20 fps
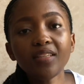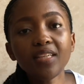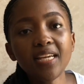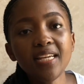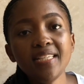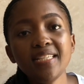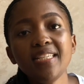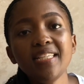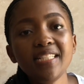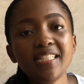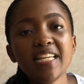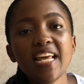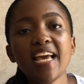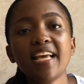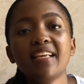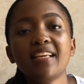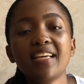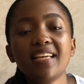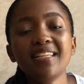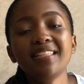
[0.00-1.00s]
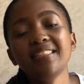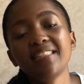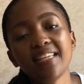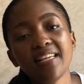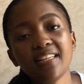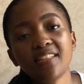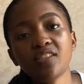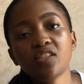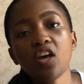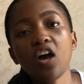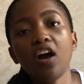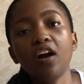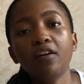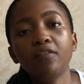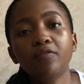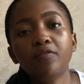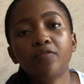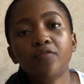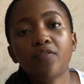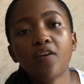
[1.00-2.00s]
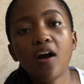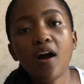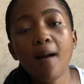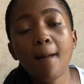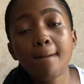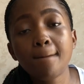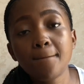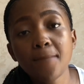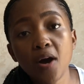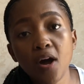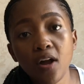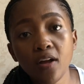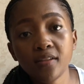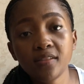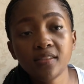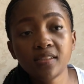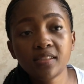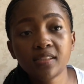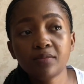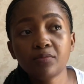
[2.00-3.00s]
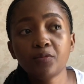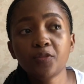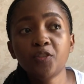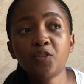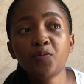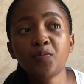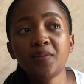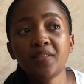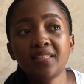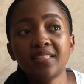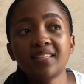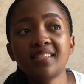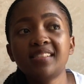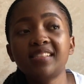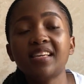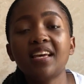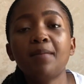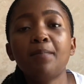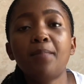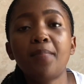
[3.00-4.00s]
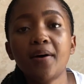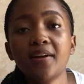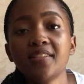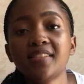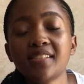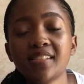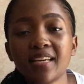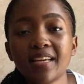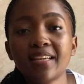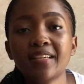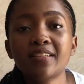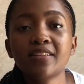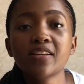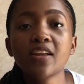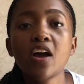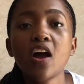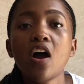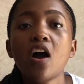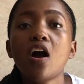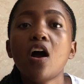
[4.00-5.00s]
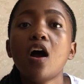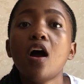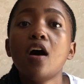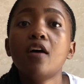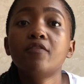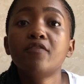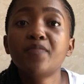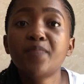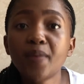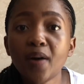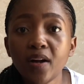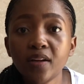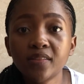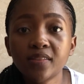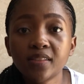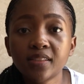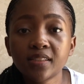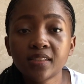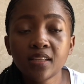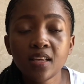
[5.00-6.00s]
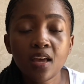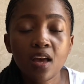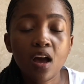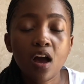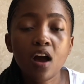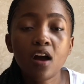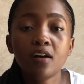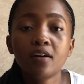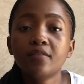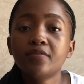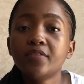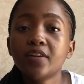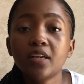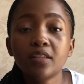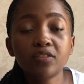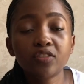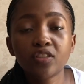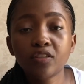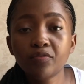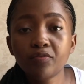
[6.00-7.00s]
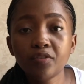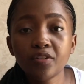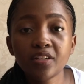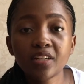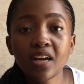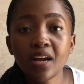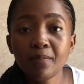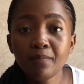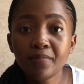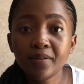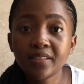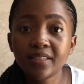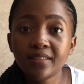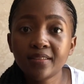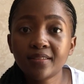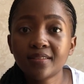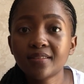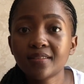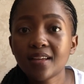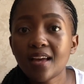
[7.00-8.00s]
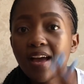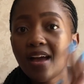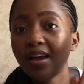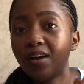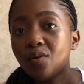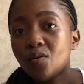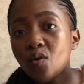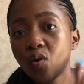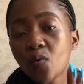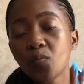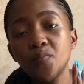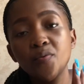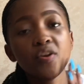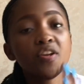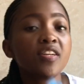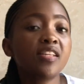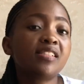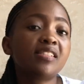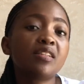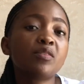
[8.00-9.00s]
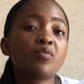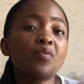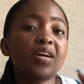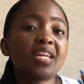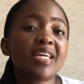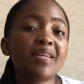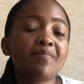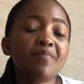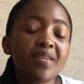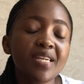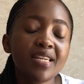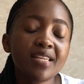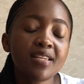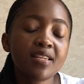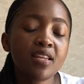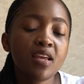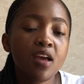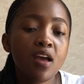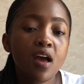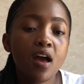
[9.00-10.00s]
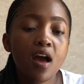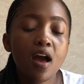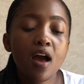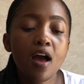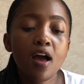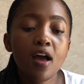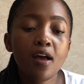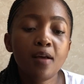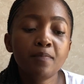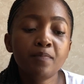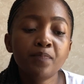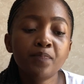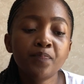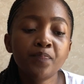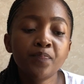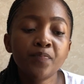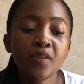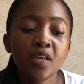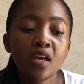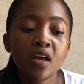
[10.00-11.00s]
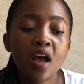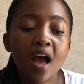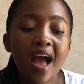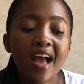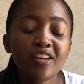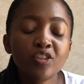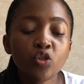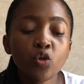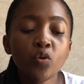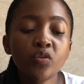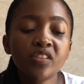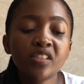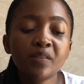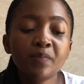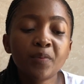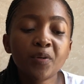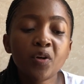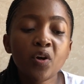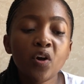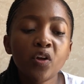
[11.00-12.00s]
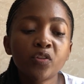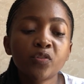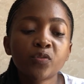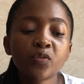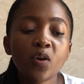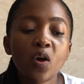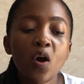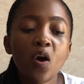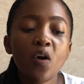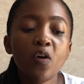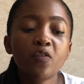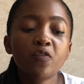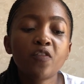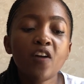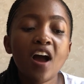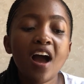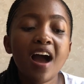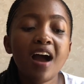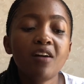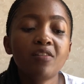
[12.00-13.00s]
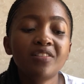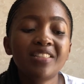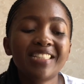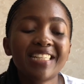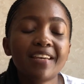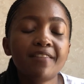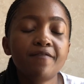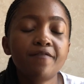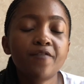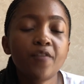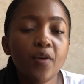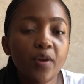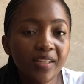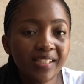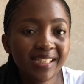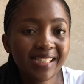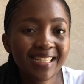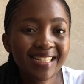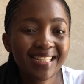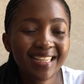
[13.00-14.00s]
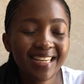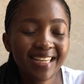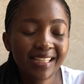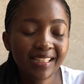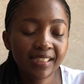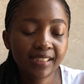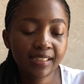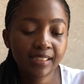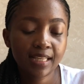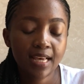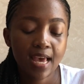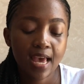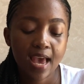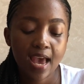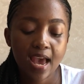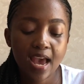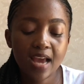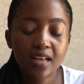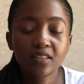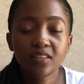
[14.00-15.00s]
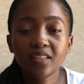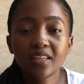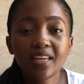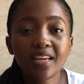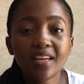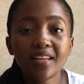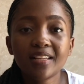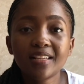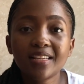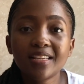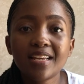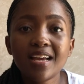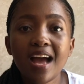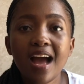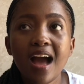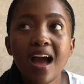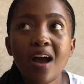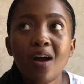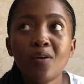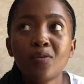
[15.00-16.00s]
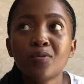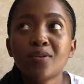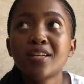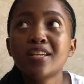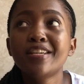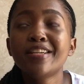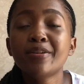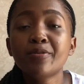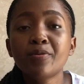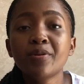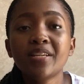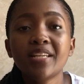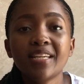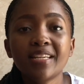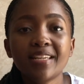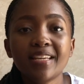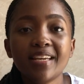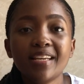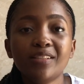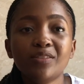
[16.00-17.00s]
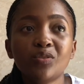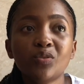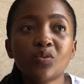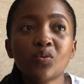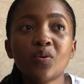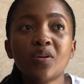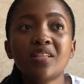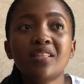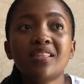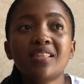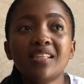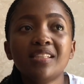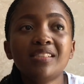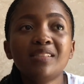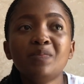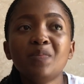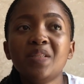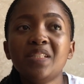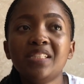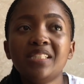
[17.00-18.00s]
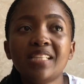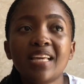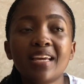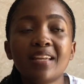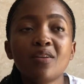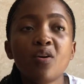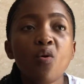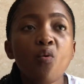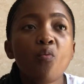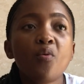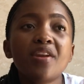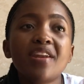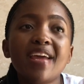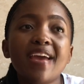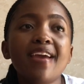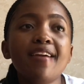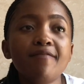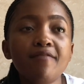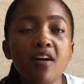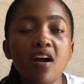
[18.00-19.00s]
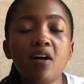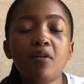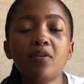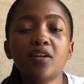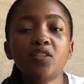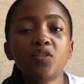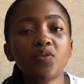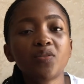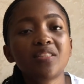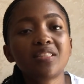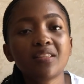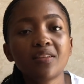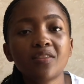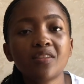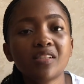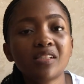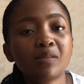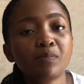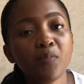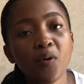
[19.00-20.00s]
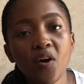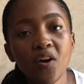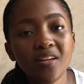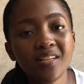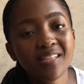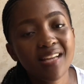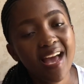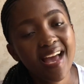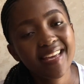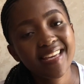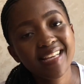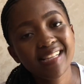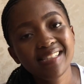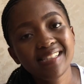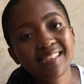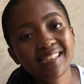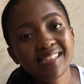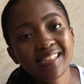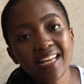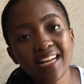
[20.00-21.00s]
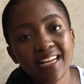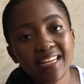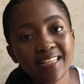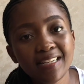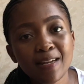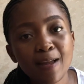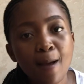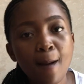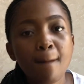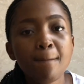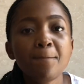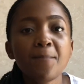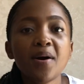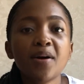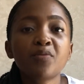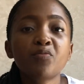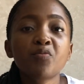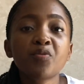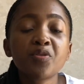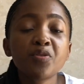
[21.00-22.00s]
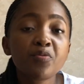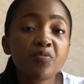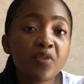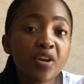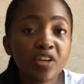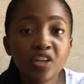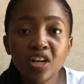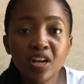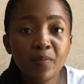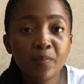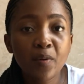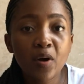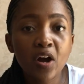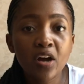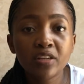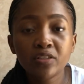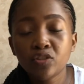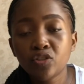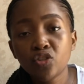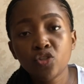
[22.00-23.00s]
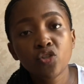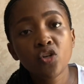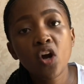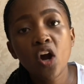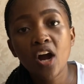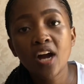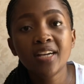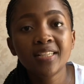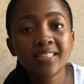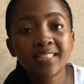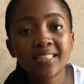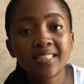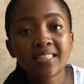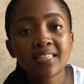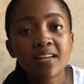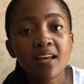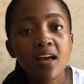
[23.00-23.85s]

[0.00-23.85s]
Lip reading: an index of bonds, which means it's a basket of bonds of different companies. I hope you understand what I mean. I chose it because of how diverse it is, and secondly how liquid it is. So this means that whenever I want to sell this bond, I can sell it. But with a regular bond, you can't